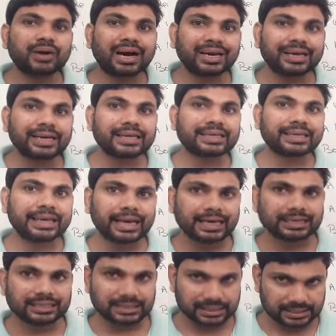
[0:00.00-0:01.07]
iron
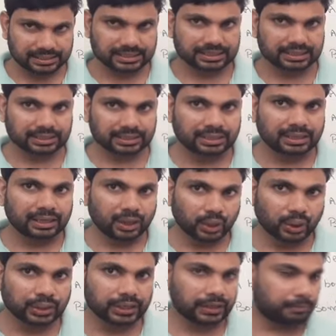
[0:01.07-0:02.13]
catalyst.
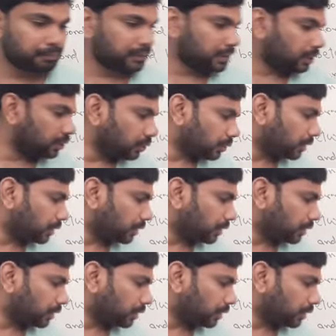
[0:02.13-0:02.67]
Okay, look